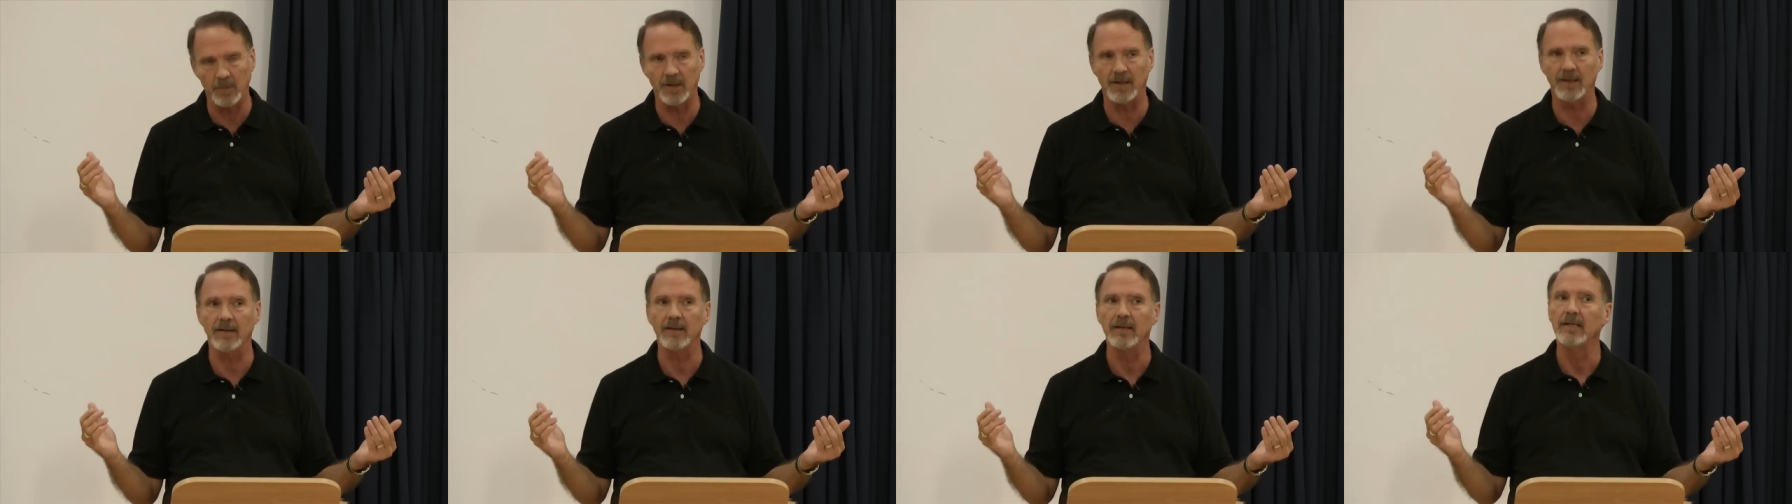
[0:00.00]

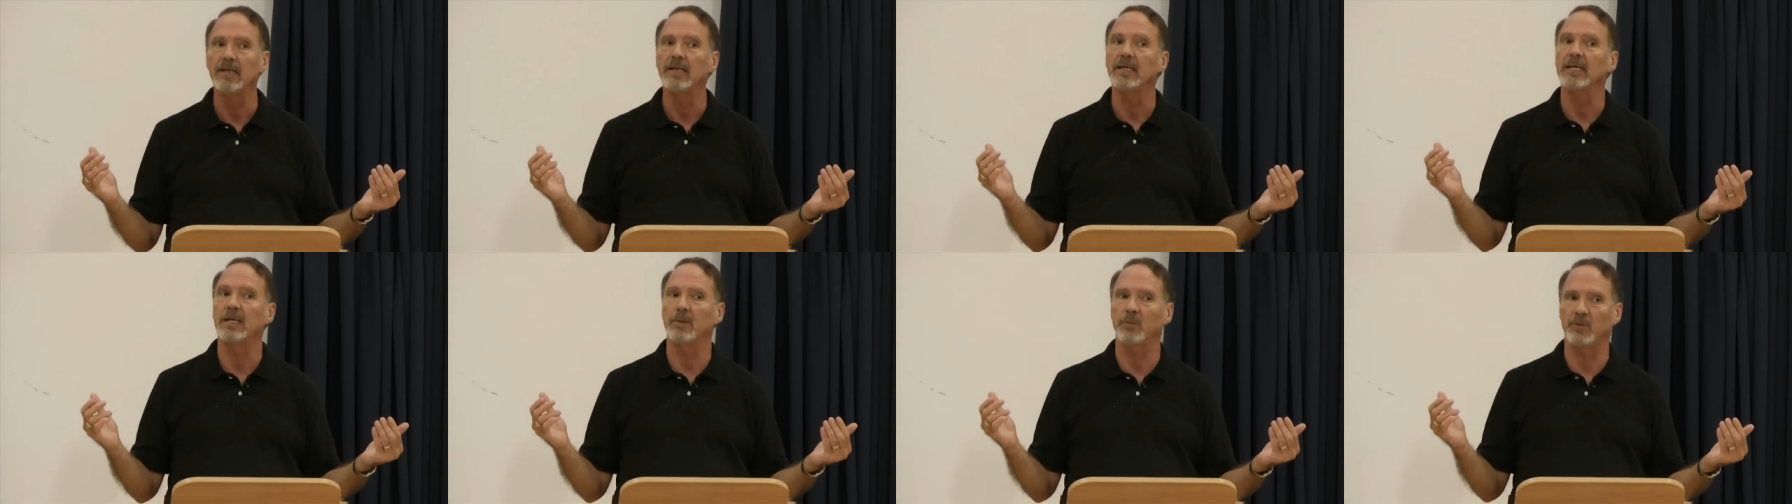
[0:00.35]
but
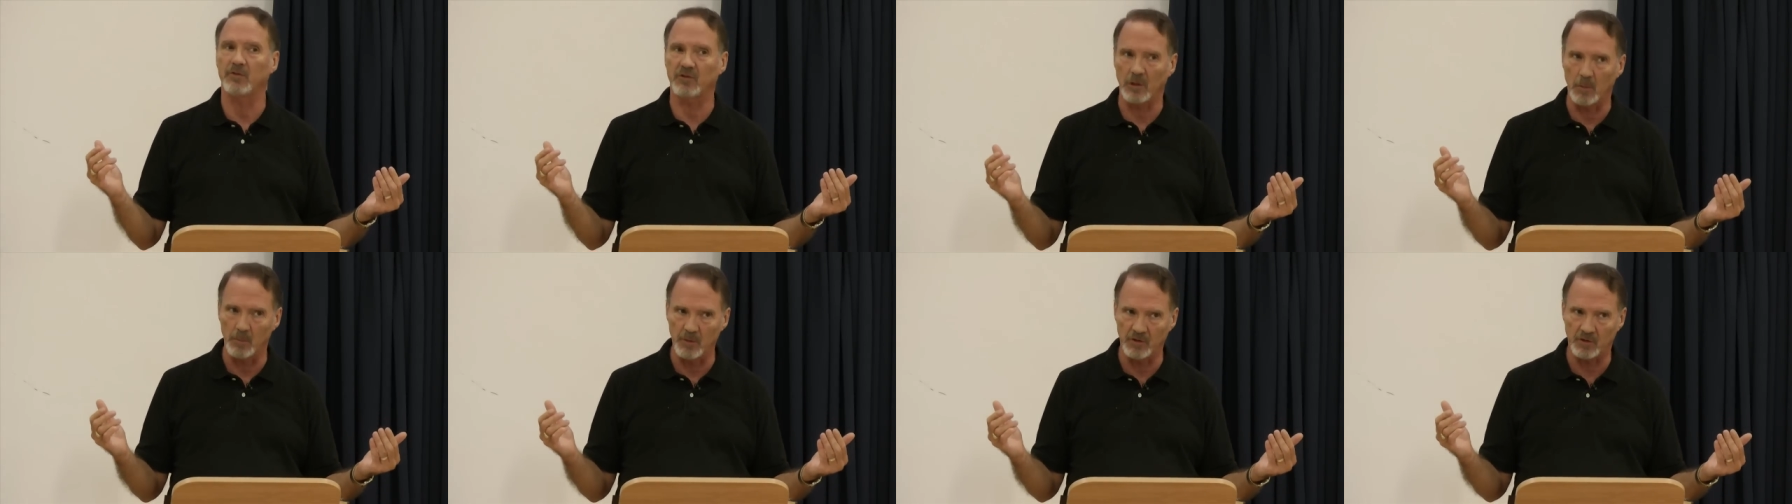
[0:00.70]
it
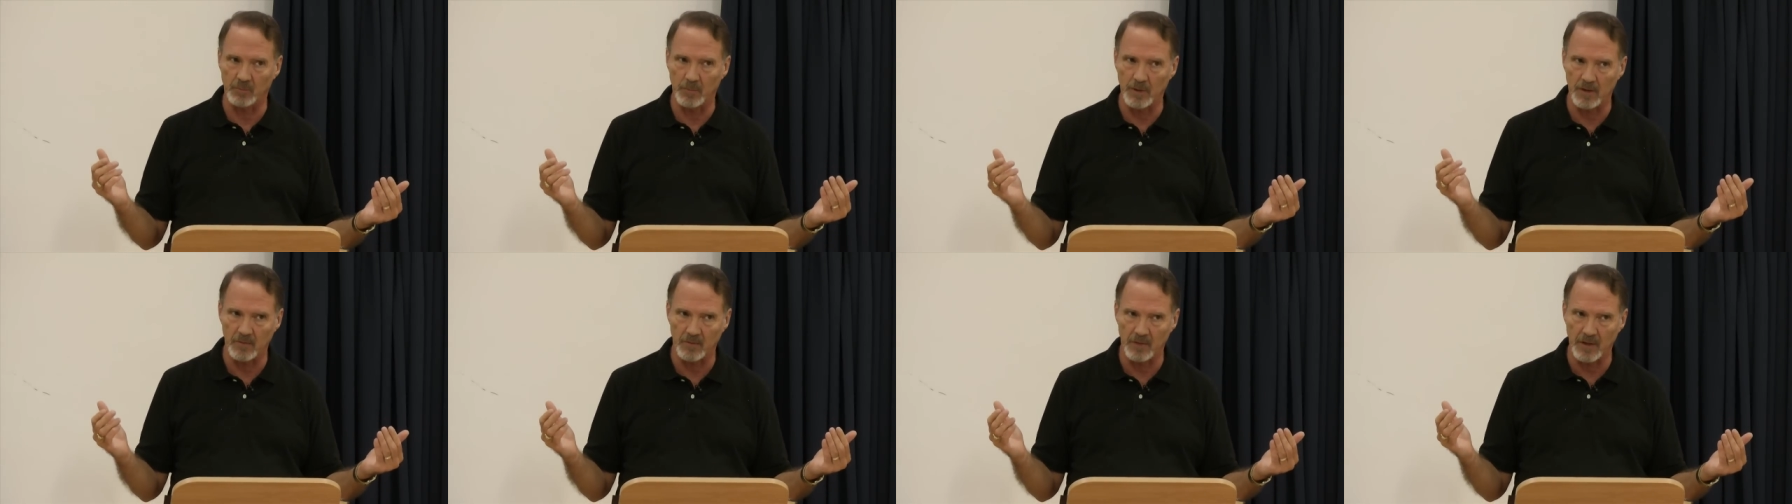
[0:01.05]
was so much
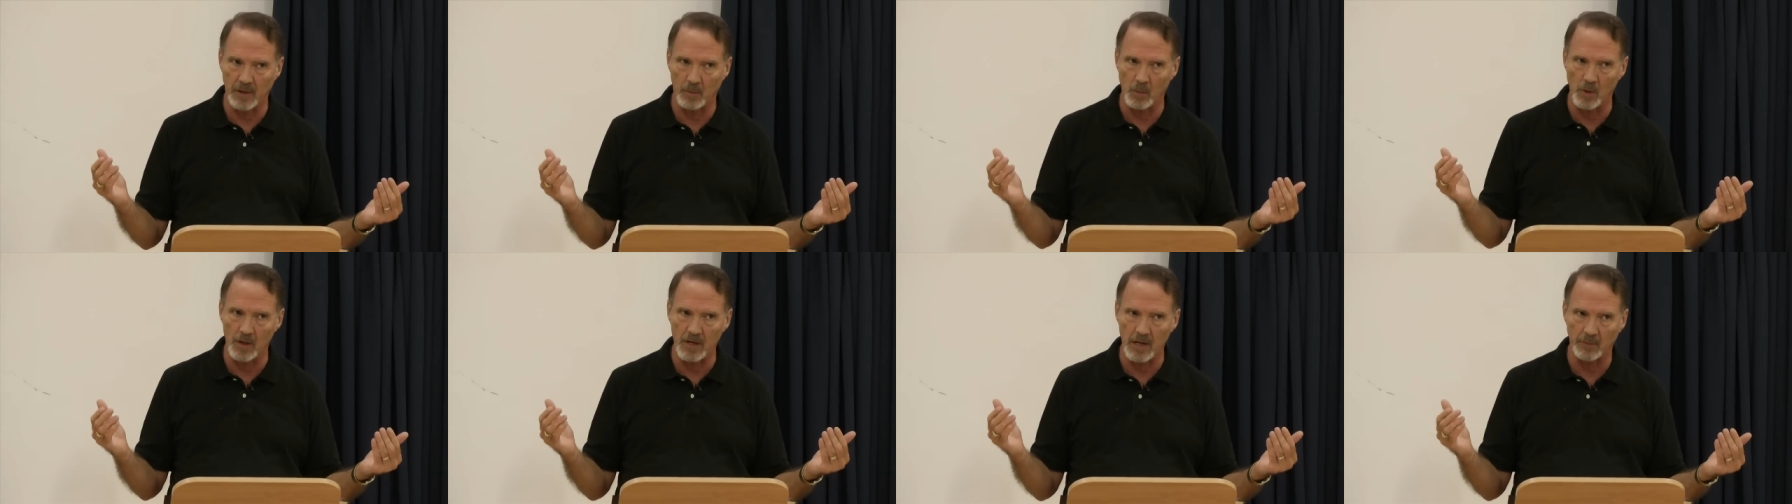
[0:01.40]
better
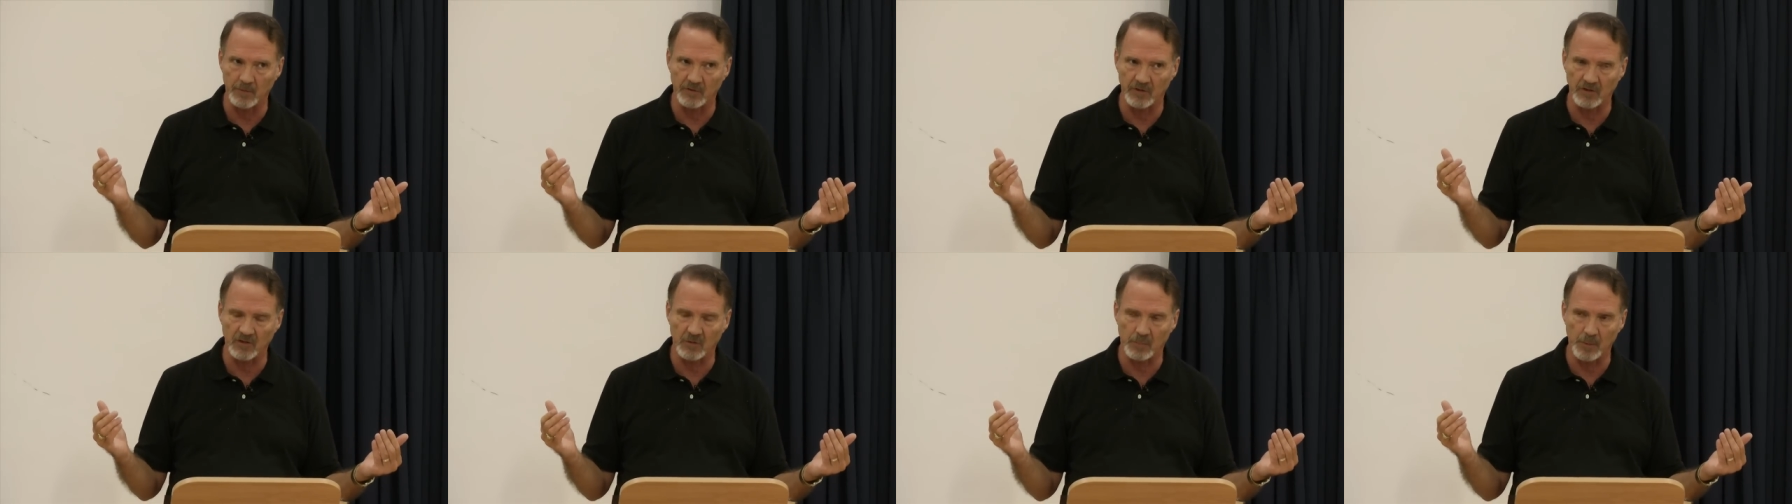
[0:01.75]
than what I
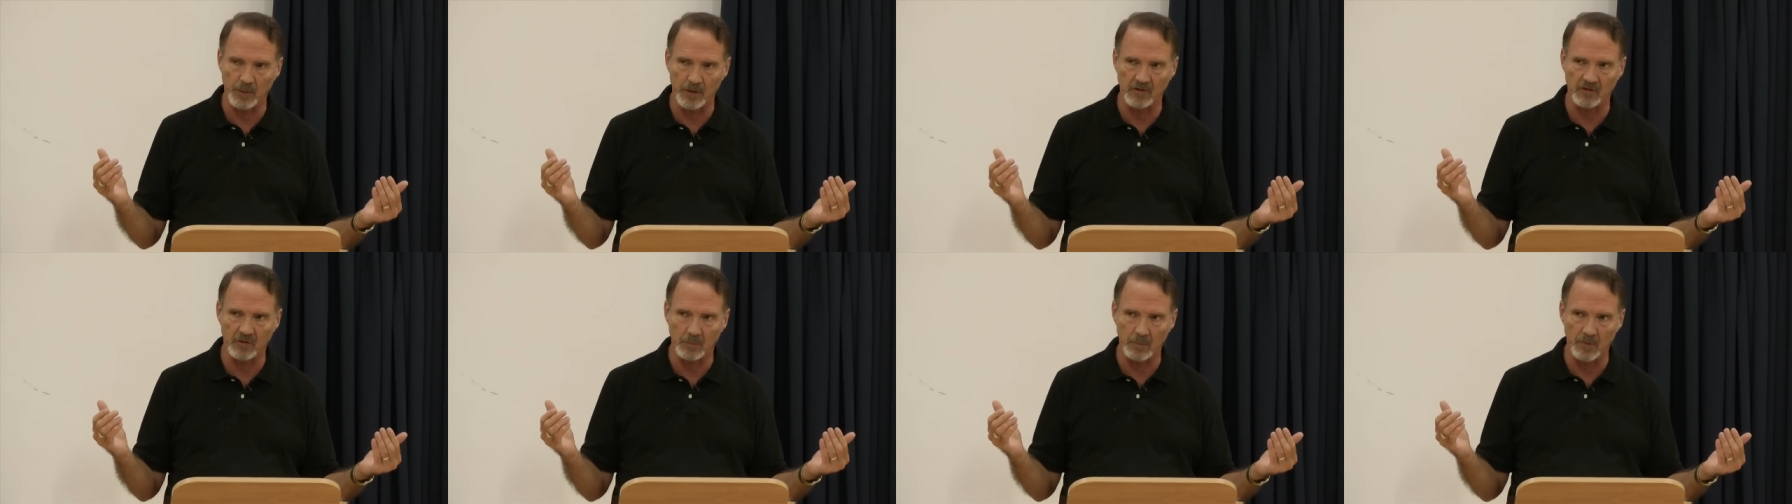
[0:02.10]
was
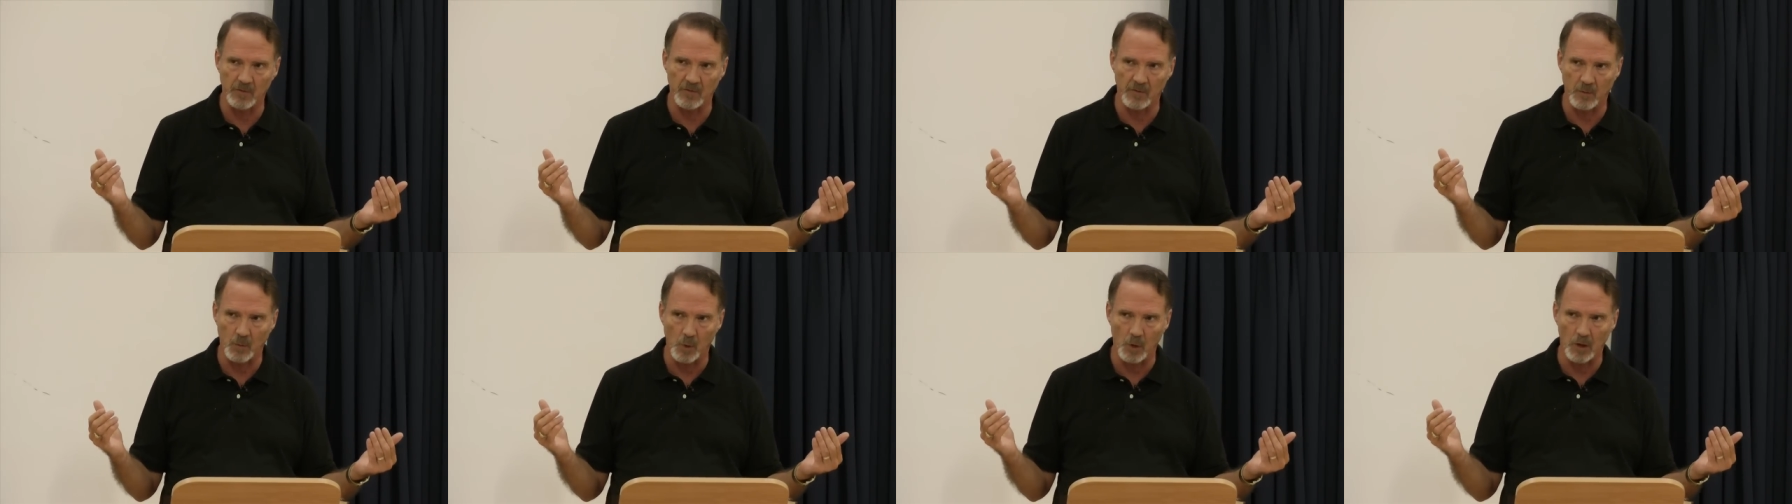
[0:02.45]
experiencing
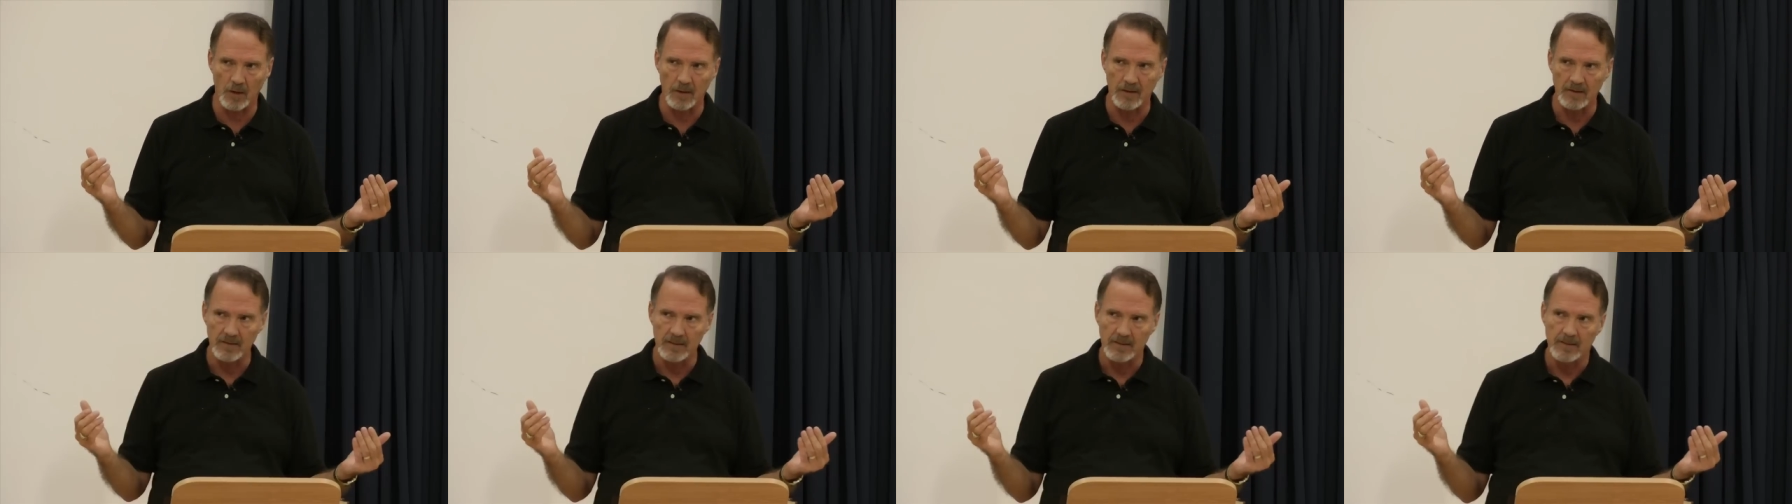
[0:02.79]

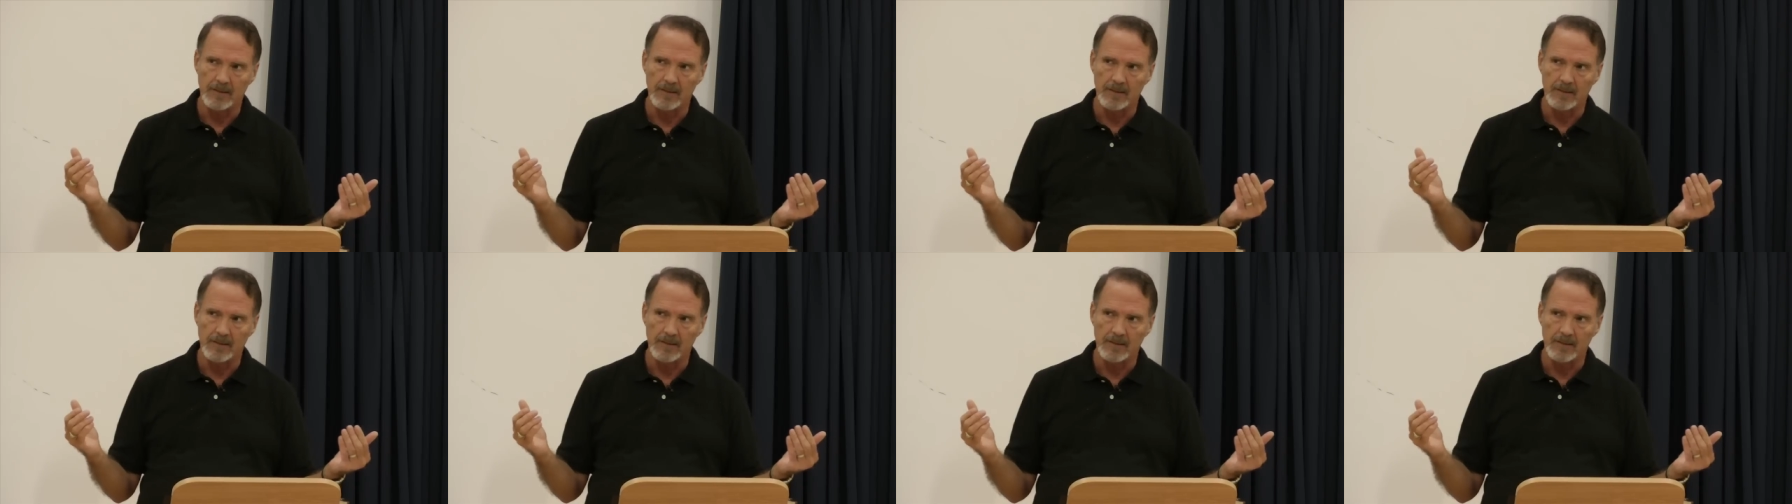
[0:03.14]
before.